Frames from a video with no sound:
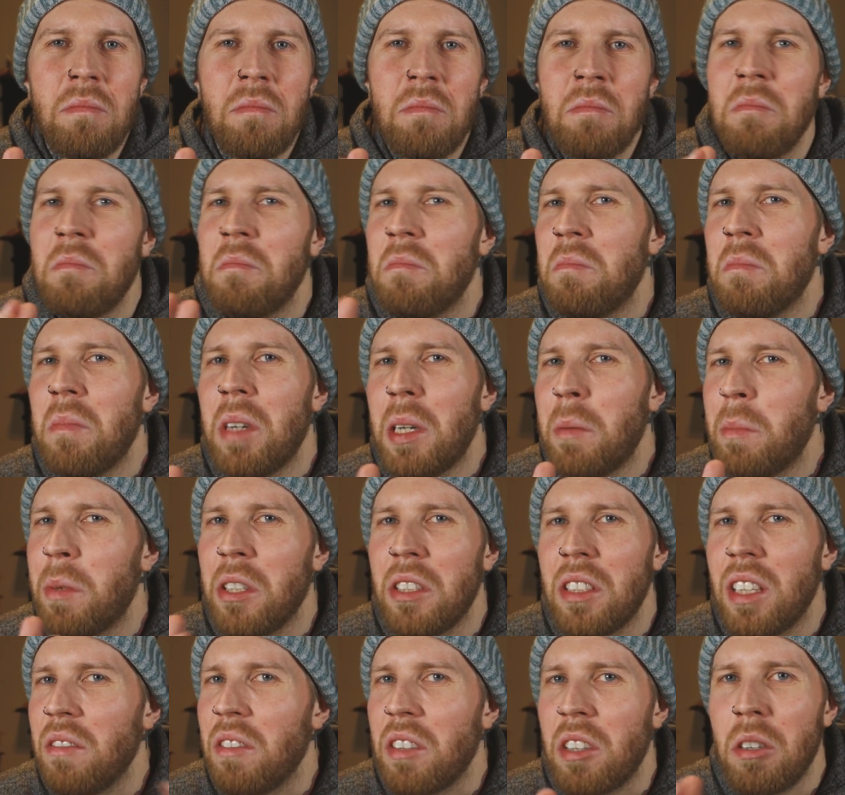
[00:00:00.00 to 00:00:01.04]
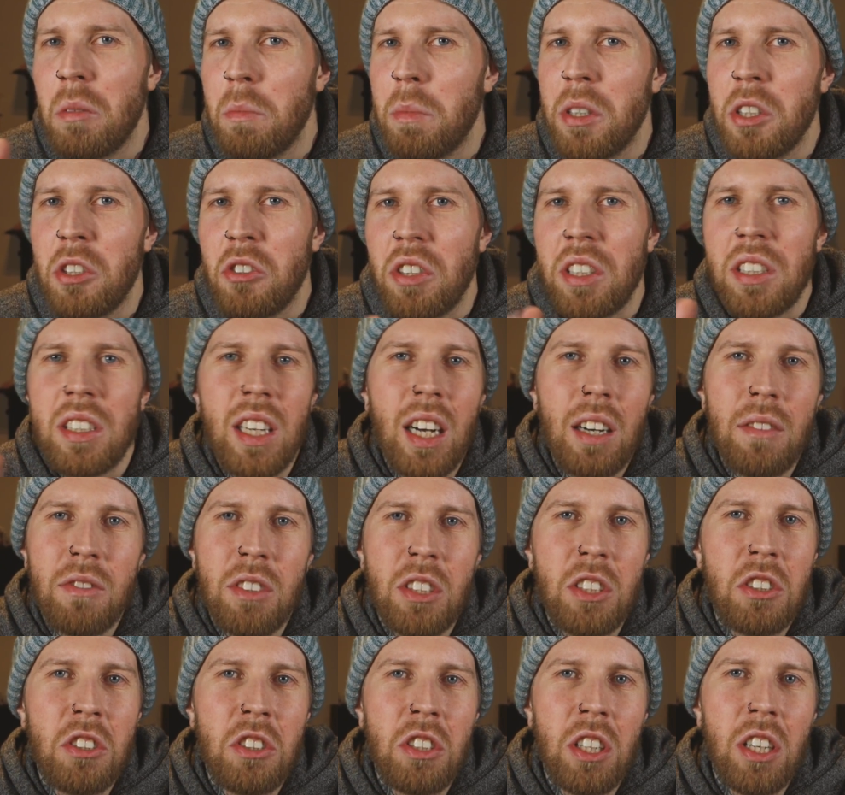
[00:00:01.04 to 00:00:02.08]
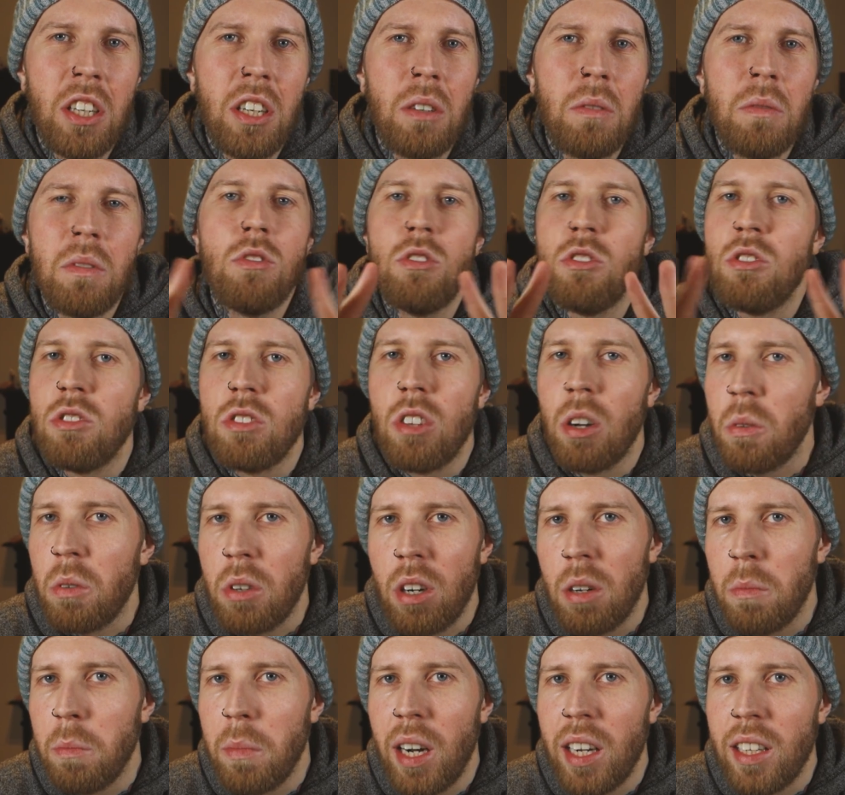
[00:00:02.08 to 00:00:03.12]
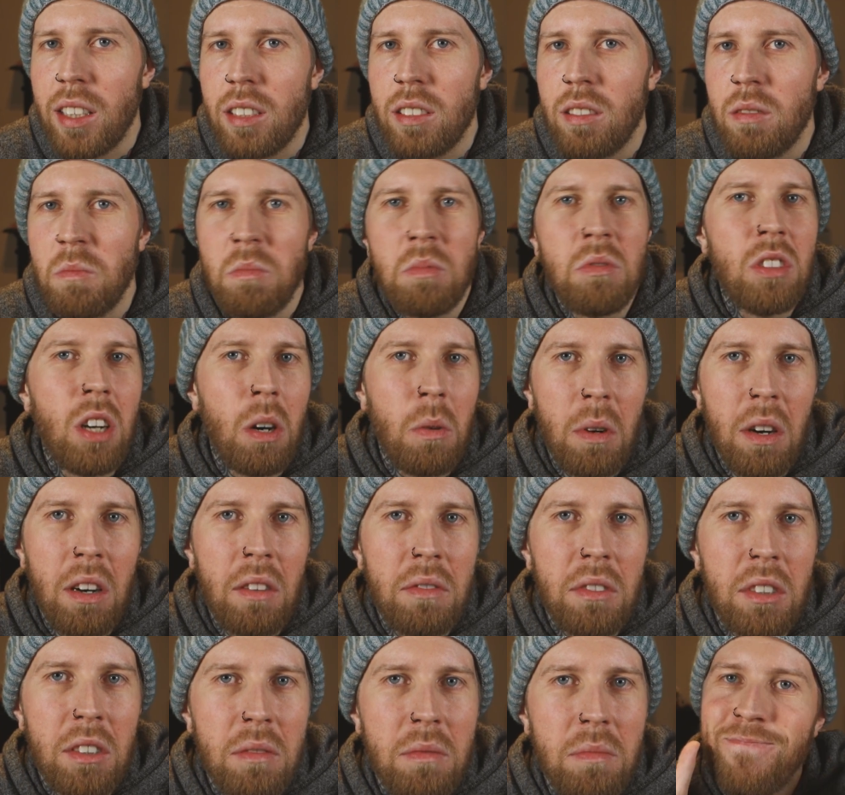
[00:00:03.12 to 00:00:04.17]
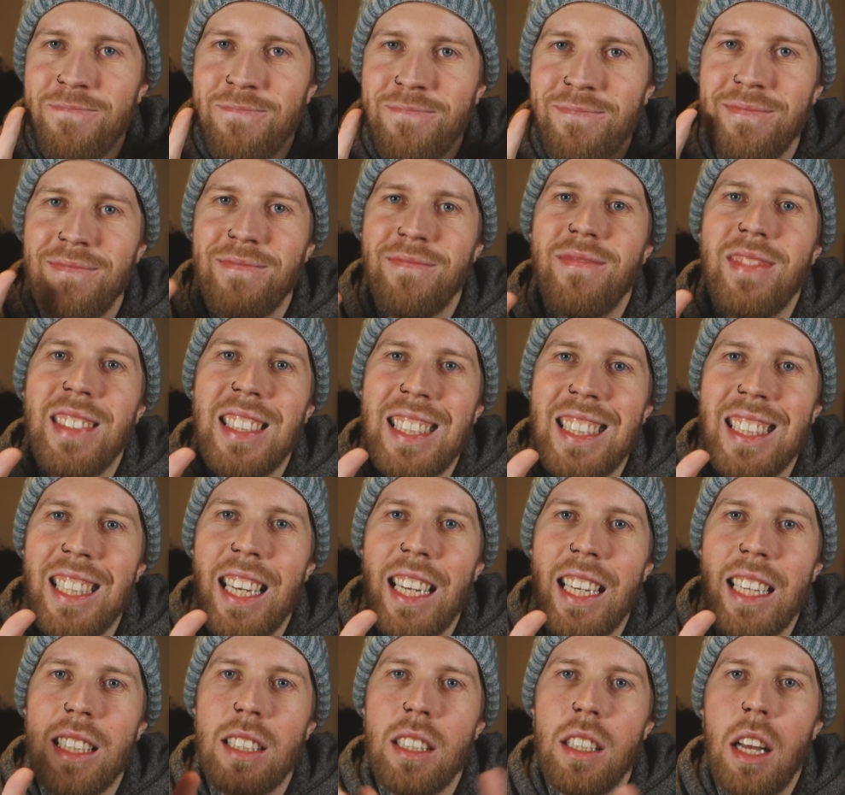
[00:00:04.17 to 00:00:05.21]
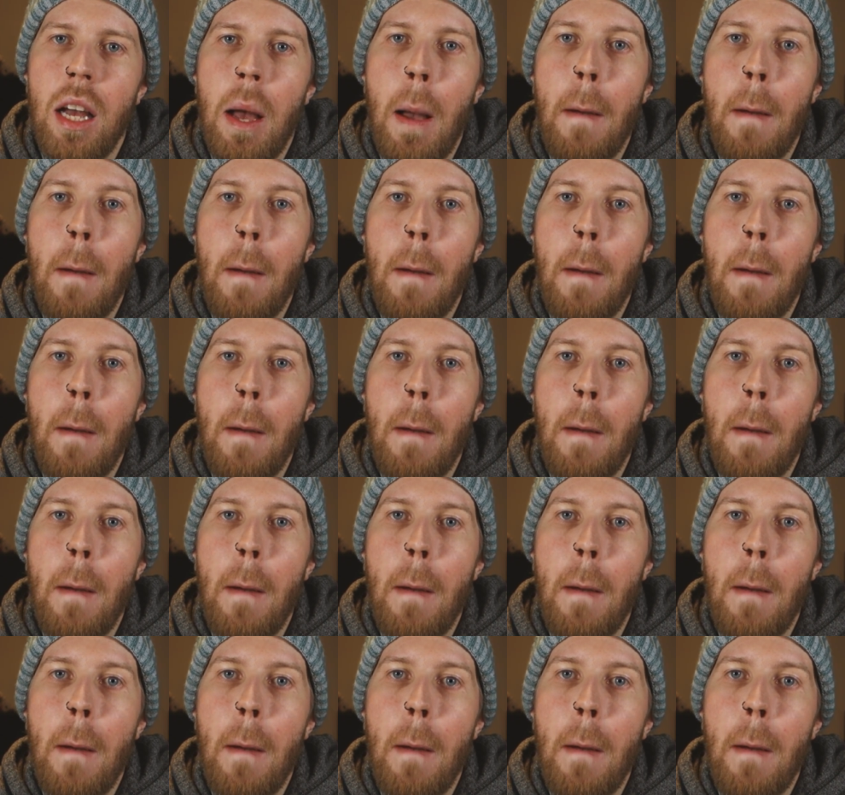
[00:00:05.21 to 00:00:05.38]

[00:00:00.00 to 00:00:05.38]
Maybe just have a couple of drinks after the show. Just don't go mad. It's not worth it. 6,